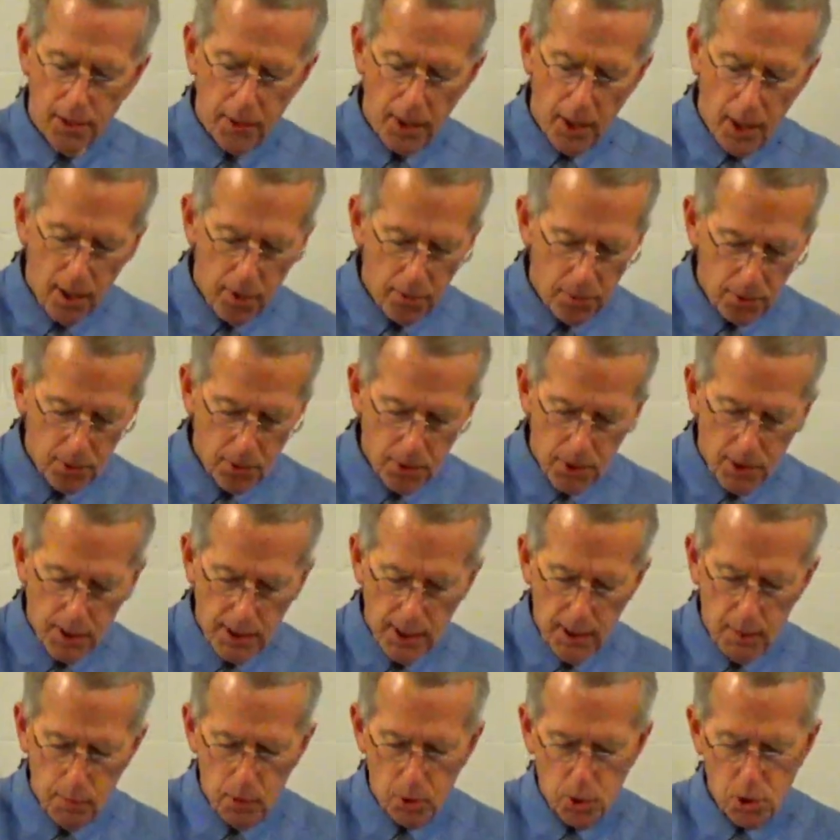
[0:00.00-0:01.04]
Now, the author
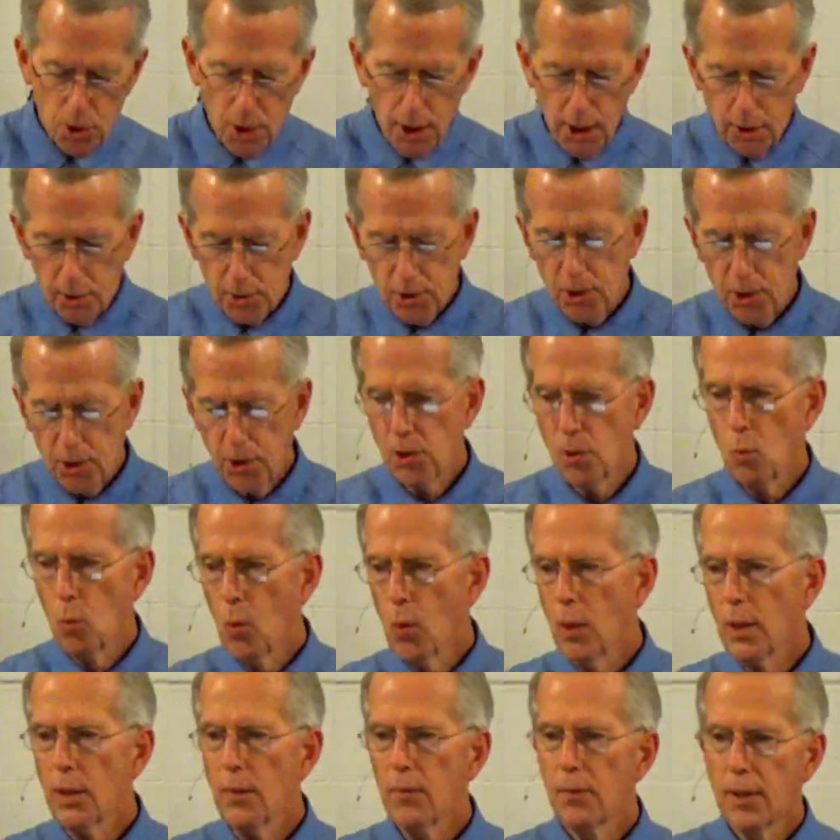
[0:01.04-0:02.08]
to the Hebrews tells us
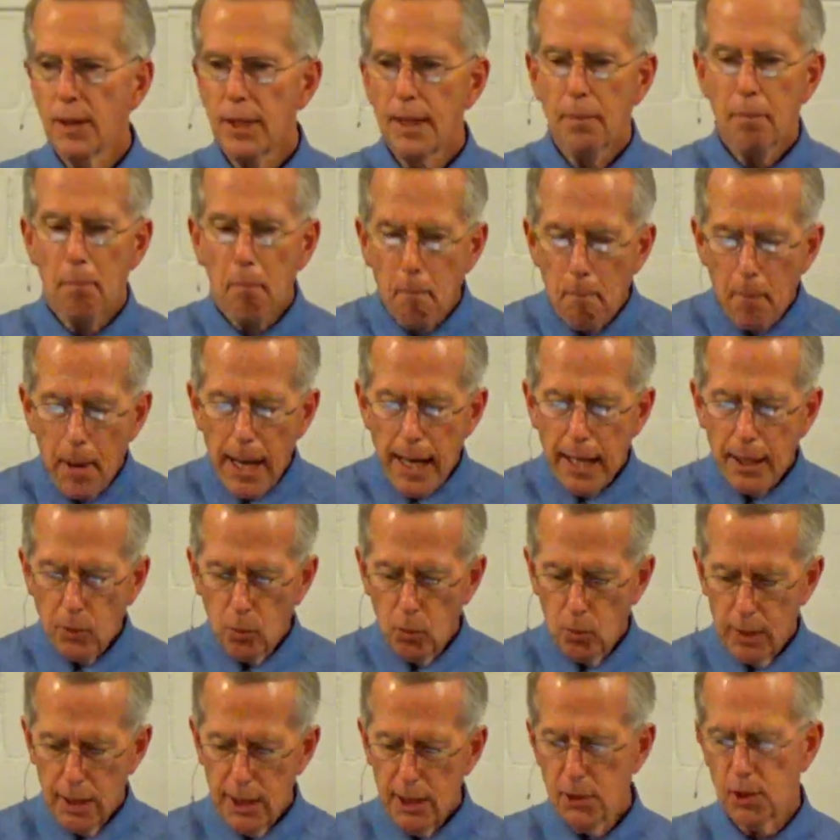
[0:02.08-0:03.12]
that one of the main